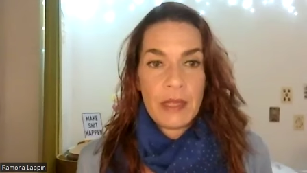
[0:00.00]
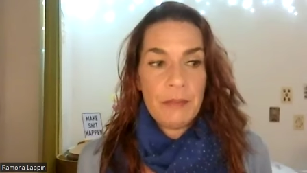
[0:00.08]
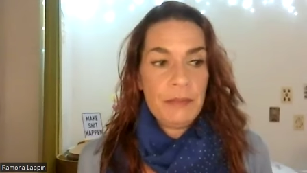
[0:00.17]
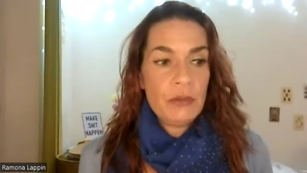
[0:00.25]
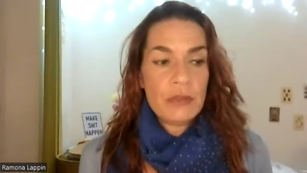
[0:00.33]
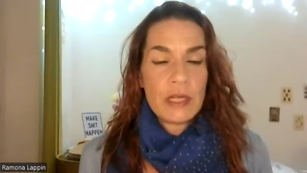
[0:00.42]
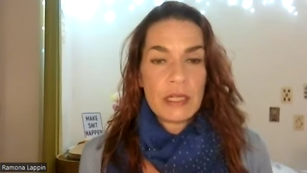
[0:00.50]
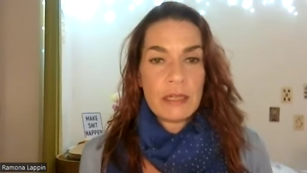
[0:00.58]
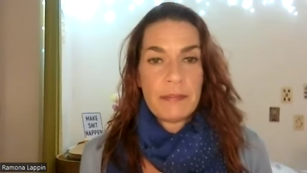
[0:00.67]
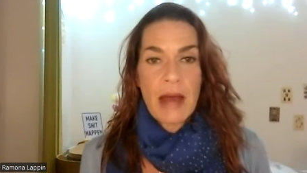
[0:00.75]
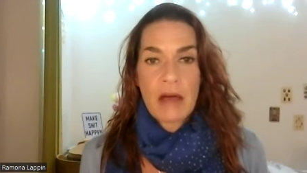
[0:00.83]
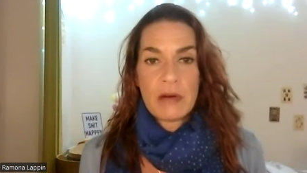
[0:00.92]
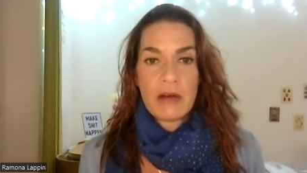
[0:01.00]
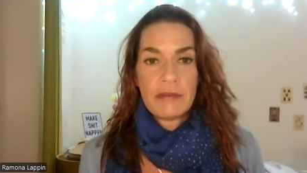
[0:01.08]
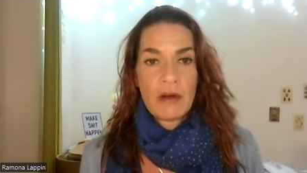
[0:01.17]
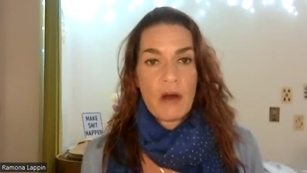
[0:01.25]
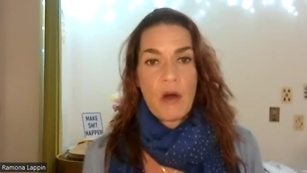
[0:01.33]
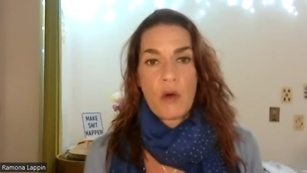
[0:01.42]
Abusing the power
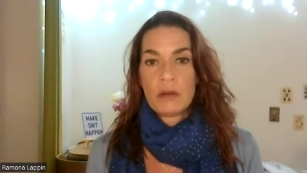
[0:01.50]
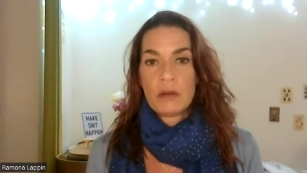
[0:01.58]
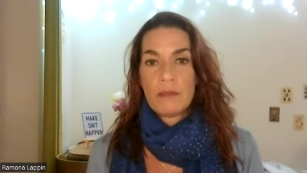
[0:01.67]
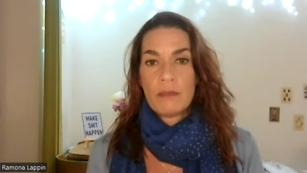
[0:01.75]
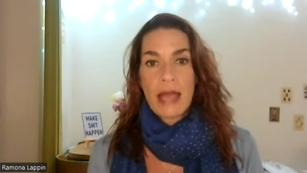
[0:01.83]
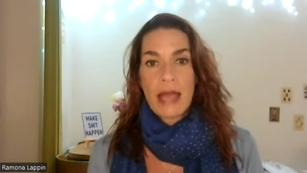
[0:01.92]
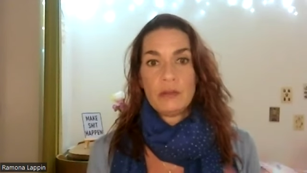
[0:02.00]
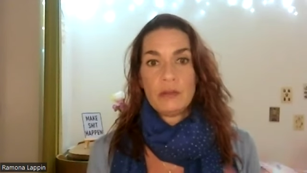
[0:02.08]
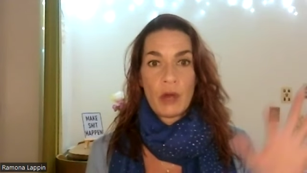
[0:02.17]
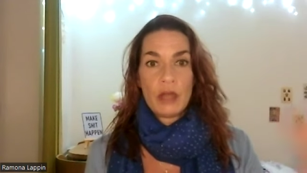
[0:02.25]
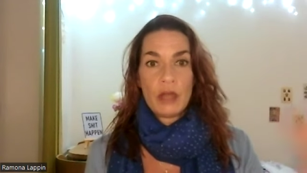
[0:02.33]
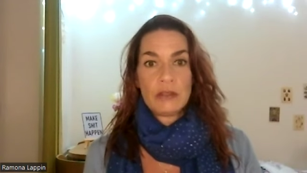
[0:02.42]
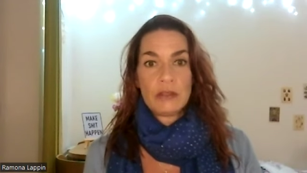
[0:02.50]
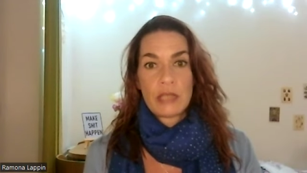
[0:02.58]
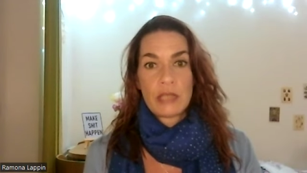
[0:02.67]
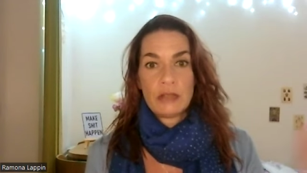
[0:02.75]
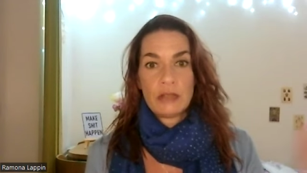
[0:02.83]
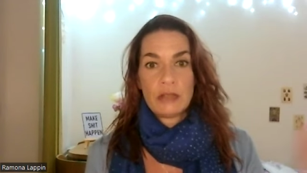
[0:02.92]
of our own mind
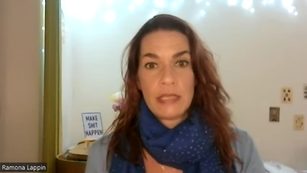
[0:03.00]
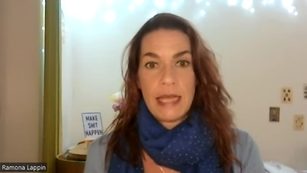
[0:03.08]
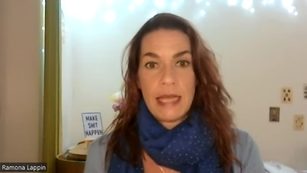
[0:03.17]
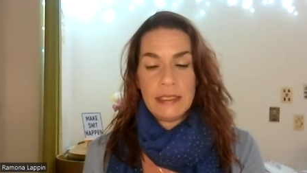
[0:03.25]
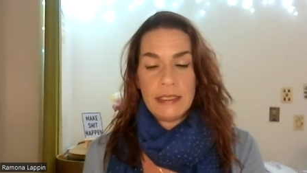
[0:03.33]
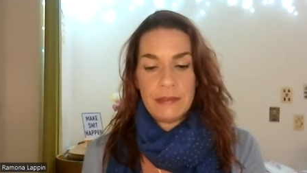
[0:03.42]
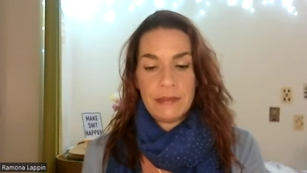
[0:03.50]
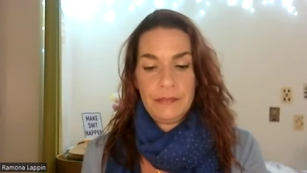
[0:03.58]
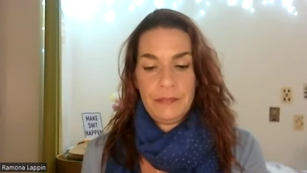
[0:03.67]
words that create